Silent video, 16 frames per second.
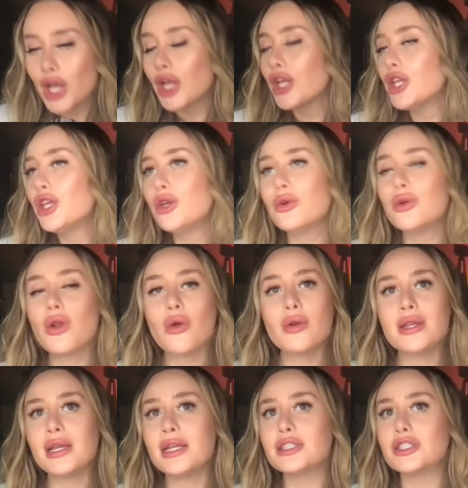You don't
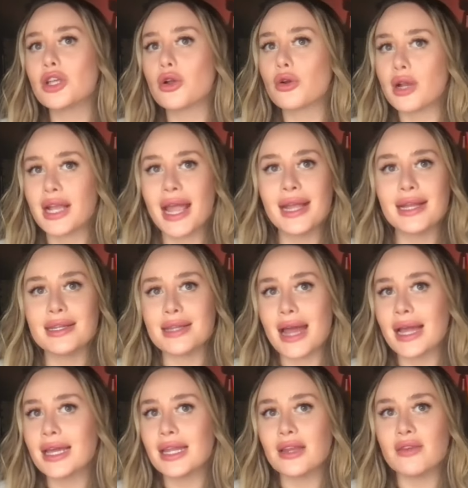need to create
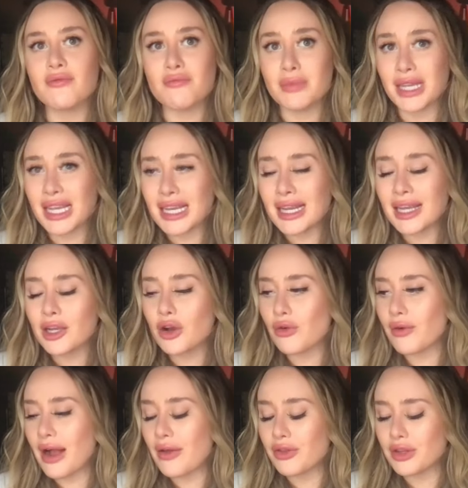negative meaning
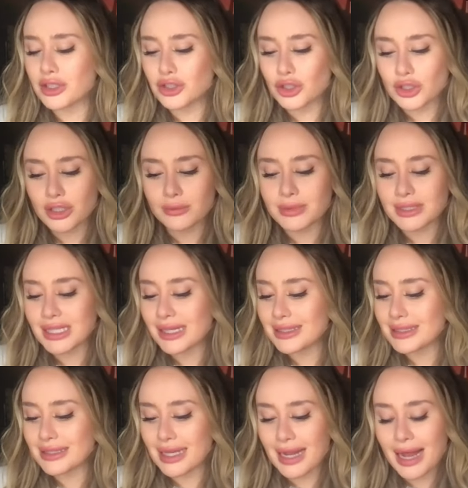around the
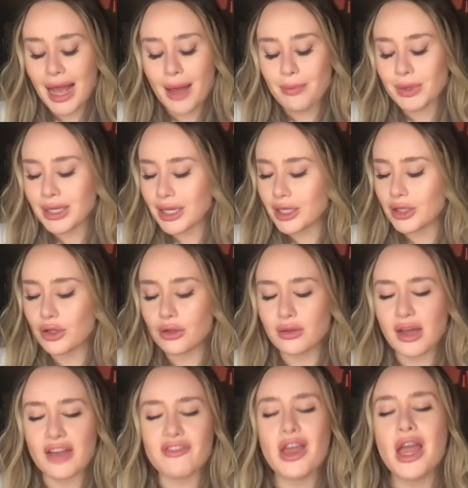circumstances that happen in your
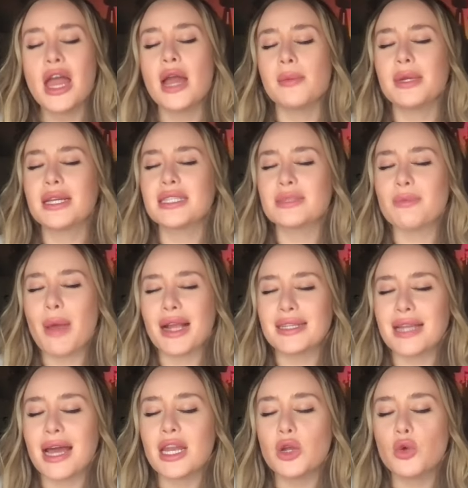life because
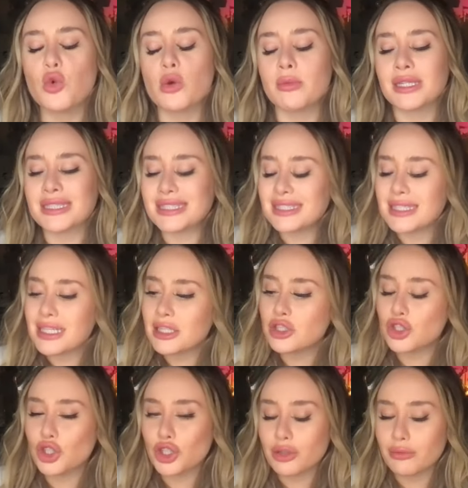magnetic women see
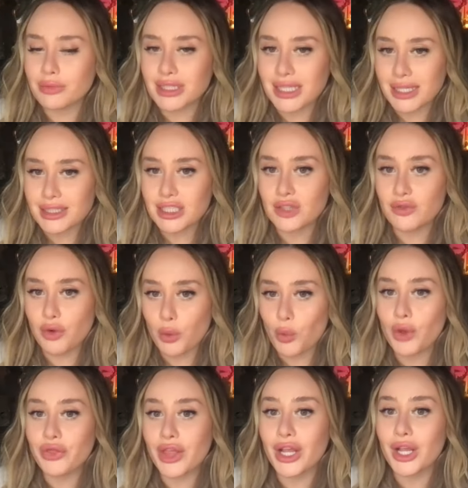circumstances for
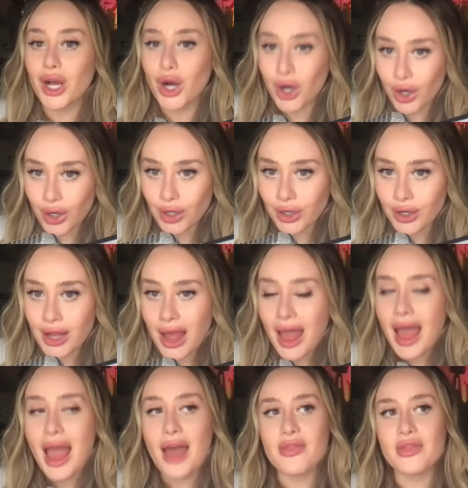what they are
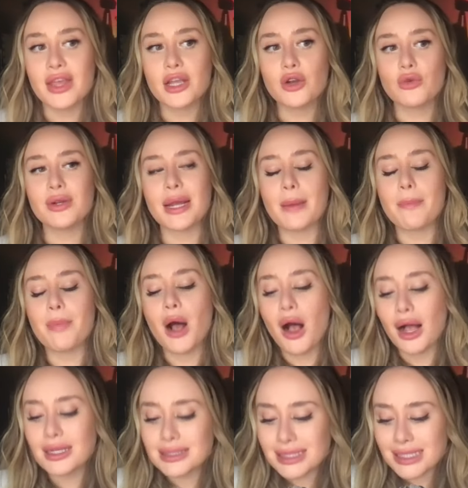and they create
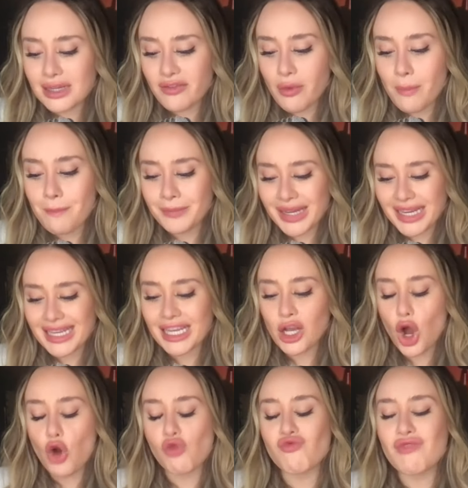positive meaning
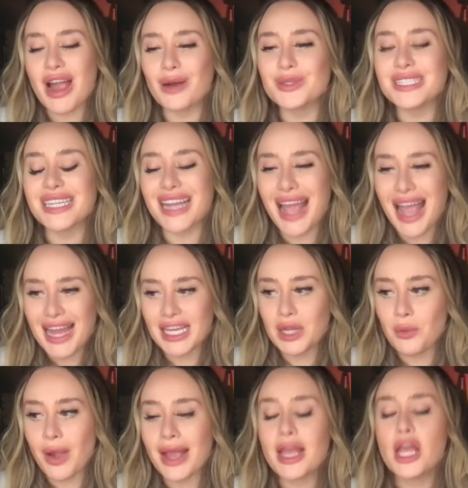around it
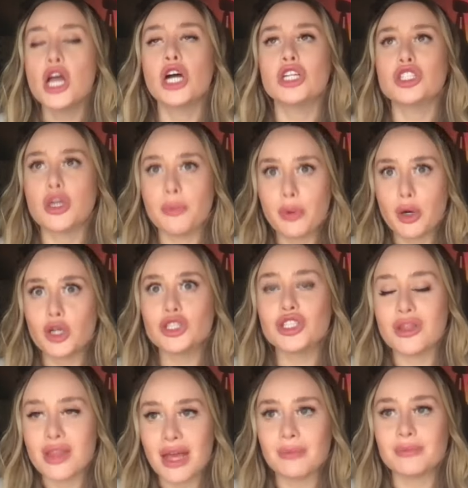anyway to push
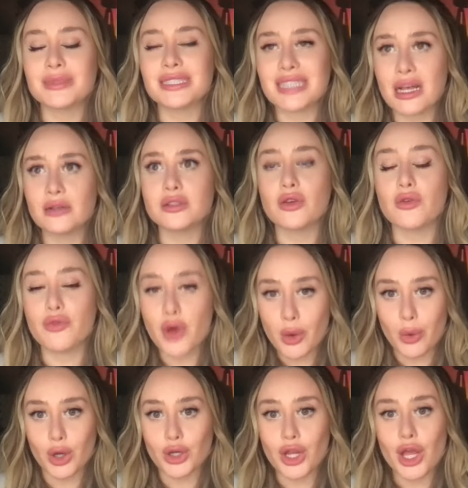themselves
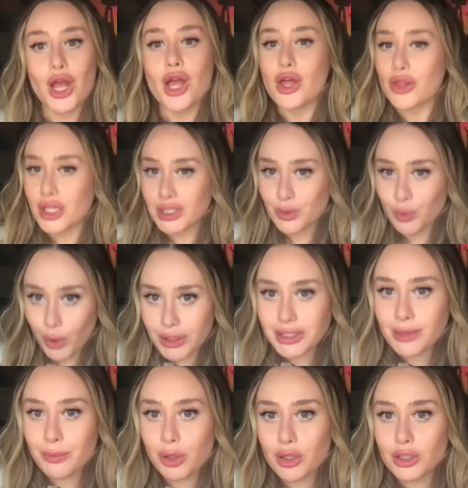forward. This
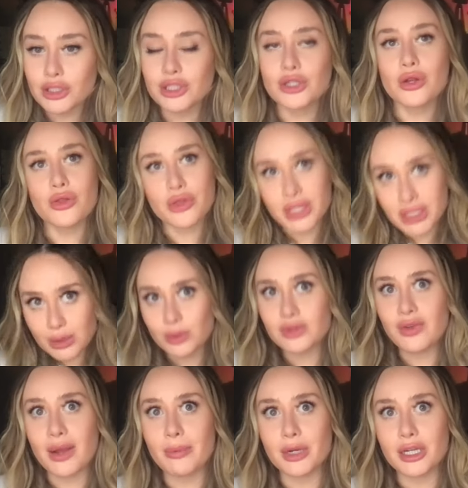wasn't personal, this was
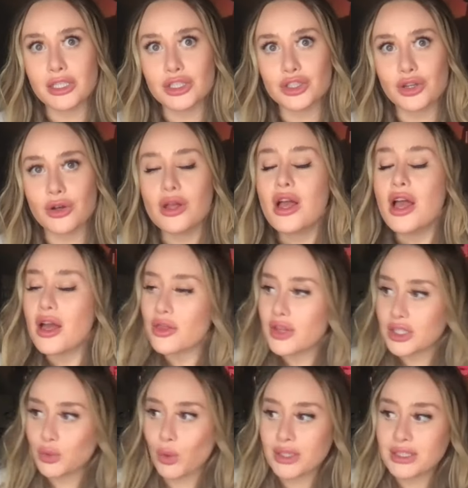vibrational.
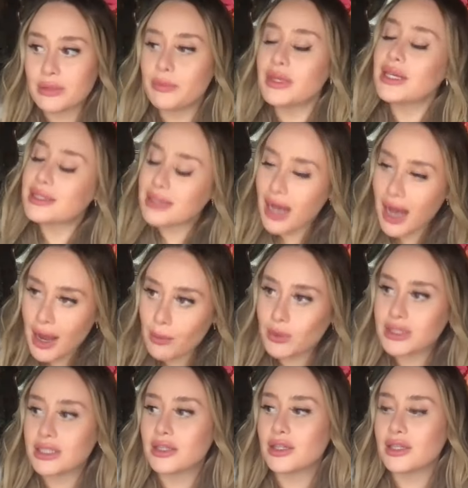This wasn't because I
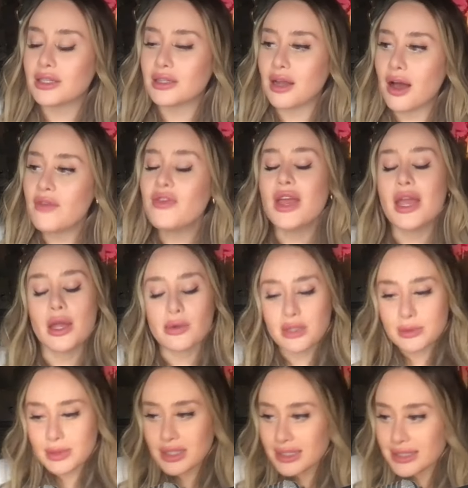wasn't good enough, it
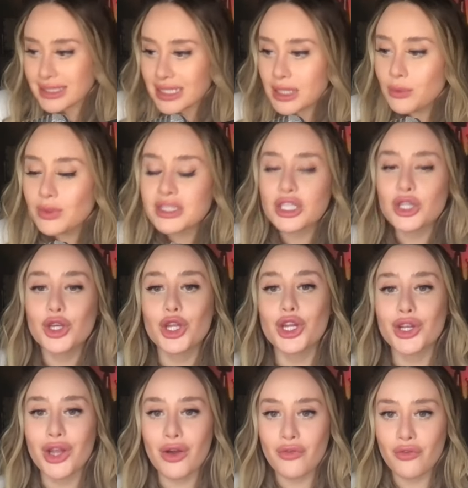was because he wasn't good
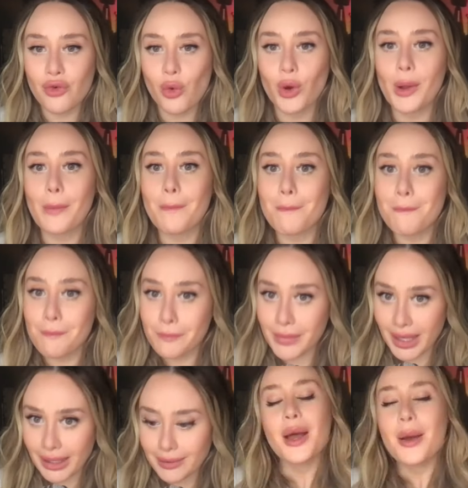enough for
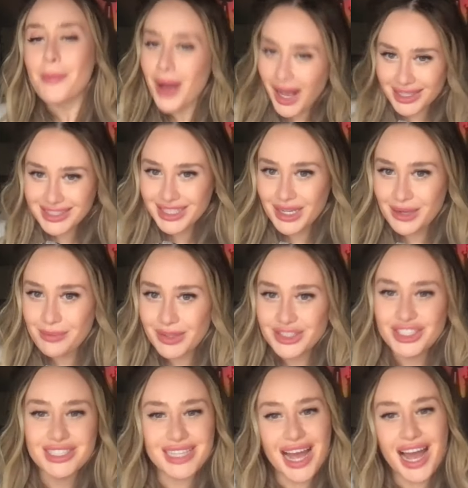me. Positive
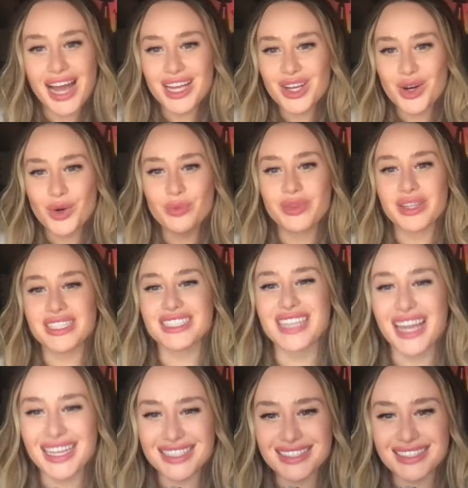bitches, I hope these
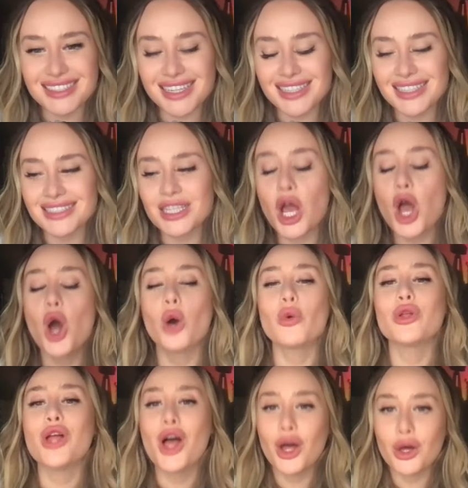case studies
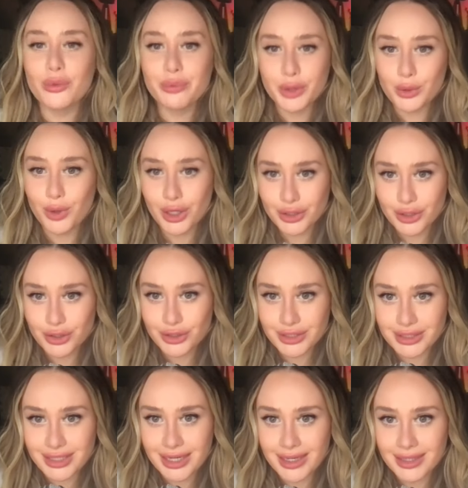will help you understand
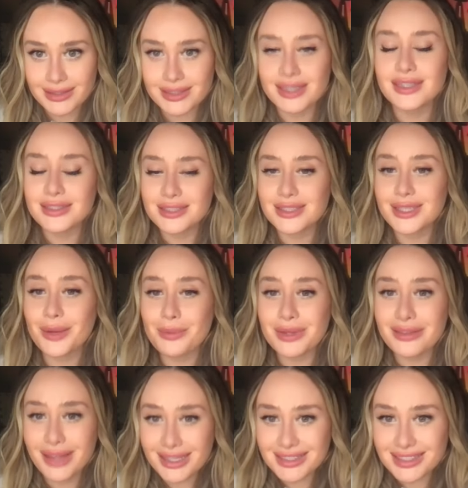understand some
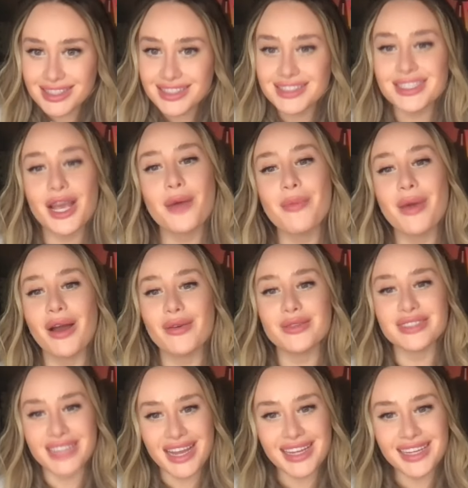lessons
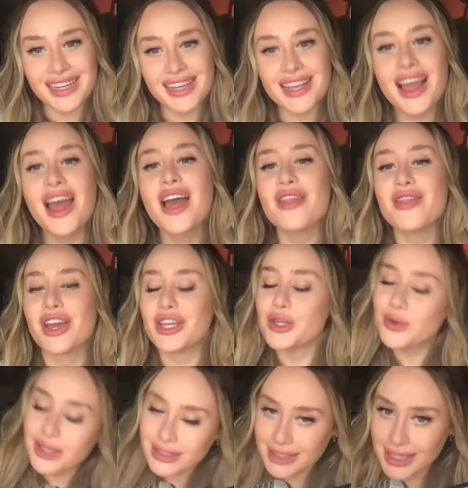about dating that you
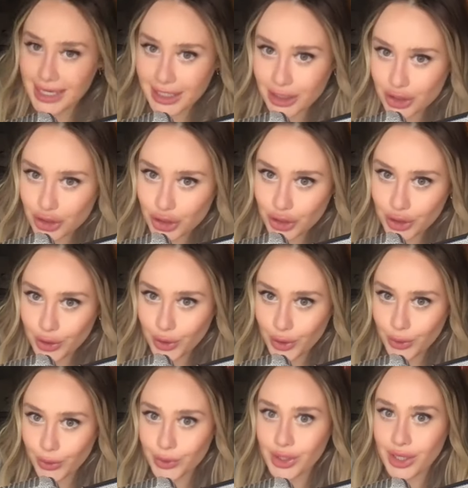can take into your
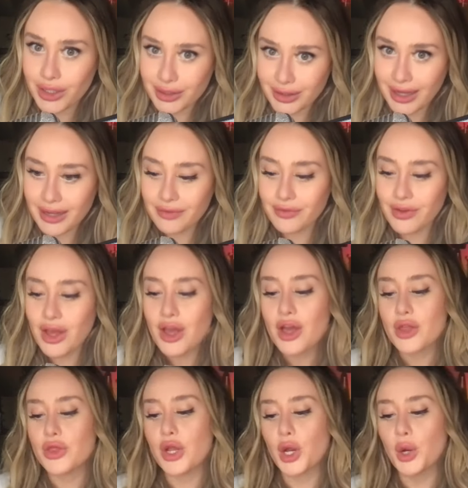own life.
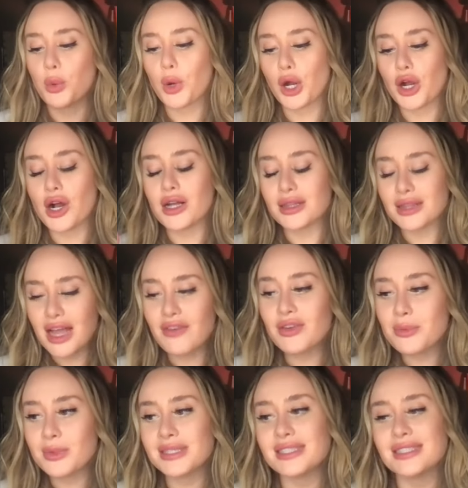There were
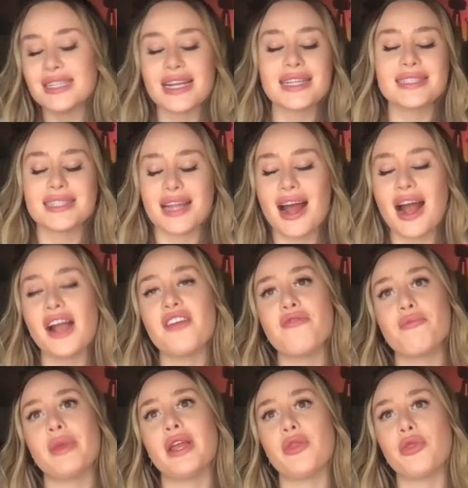11 mistakes that I've
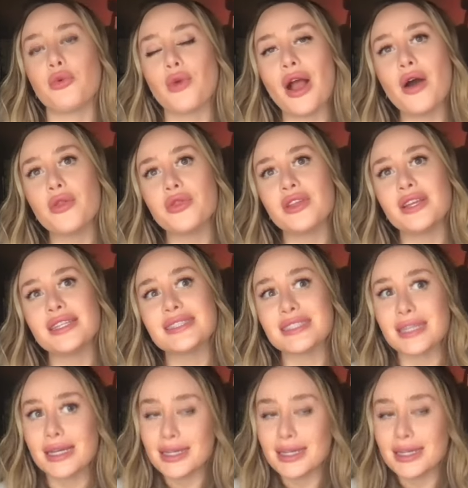made throughout these